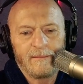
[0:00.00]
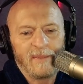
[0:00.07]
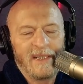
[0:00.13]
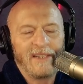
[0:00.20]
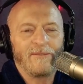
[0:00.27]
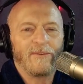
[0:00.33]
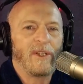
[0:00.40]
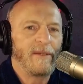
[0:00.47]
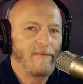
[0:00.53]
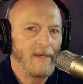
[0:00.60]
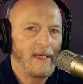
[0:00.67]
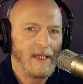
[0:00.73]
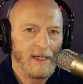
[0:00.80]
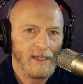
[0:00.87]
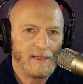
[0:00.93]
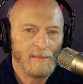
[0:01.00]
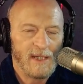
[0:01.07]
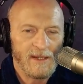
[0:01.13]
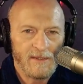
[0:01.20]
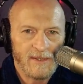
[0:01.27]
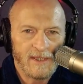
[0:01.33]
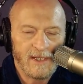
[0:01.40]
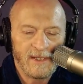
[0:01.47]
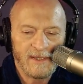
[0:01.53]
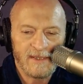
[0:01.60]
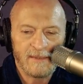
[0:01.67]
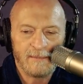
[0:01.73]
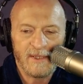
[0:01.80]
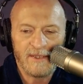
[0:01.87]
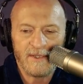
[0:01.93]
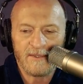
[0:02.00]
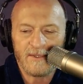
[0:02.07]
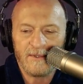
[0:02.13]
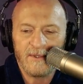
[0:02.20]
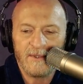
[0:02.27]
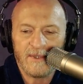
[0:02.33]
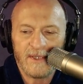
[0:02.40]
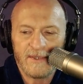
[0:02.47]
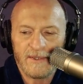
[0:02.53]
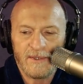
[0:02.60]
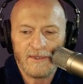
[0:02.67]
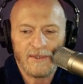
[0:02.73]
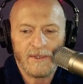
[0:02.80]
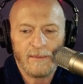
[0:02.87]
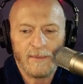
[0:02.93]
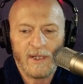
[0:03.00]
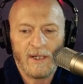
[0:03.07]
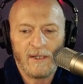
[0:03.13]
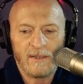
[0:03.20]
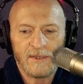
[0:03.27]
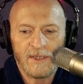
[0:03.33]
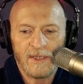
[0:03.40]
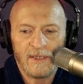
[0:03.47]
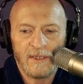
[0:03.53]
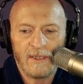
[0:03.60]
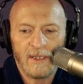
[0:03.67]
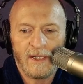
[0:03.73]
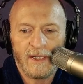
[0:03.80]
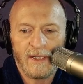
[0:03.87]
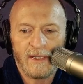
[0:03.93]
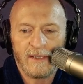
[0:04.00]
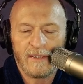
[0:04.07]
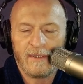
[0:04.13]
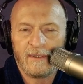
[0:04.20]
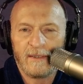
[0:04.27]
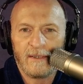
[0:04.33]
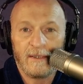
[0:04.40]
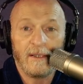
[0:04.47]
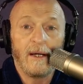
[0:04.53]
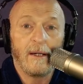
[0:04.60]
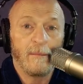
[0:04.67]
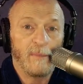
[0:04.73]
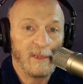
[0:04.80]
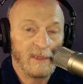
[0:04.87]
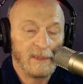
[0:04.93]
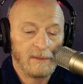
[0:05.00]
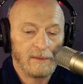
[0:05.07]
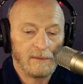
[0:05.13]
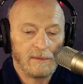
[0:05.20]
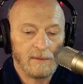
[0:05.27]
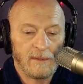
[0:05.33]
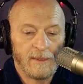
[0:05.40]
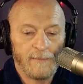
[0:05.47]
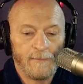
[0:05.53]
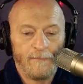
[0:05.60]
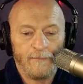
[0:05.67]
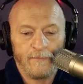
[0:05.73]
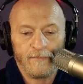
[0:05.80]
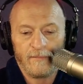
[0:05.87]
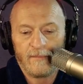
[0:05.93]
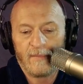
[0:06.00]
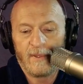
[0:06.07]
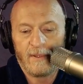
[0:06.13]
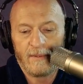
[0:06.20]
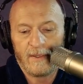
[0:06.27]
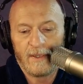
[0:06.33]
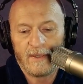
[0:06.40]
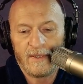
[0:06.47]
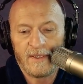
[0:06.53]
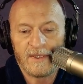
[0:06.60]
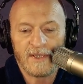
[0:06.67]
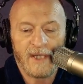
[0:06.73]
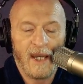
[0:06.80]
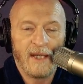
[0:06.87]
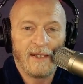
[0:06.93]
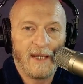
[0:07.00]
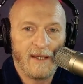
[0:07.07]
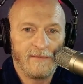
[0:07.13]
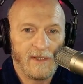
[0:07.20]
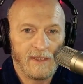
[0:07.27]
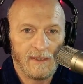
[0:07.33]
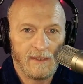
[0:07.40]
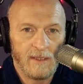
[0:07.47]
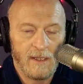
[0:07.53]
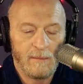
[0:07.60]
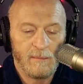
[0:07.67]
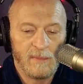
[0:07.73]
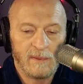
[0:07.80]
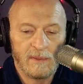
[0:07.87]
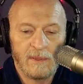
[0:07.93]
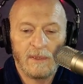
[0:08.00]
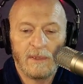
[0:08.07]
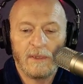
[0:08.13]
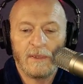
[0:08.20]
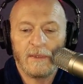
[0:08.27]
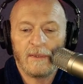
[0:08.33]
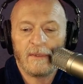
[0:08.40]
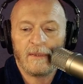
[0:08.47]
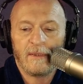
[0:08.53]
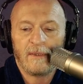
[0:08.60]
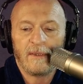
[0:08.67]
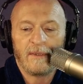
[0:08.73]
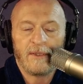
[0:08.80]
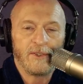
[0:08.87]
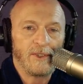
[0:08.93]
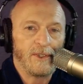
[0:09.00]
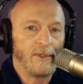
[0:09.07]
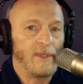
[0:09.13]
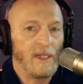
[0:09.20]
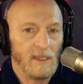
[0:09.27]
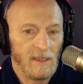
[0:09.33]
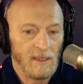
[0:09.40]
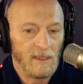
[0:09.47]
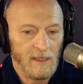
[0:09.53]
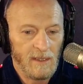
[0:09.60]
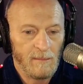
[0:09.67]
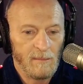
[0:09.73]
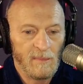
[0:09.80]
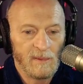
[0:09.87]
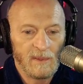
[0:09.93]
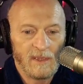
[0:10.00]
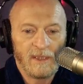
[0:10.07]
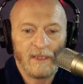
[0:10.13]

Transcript: being really vague about things, but he's also using certain terminology like club, the skydiving club and the shooting club.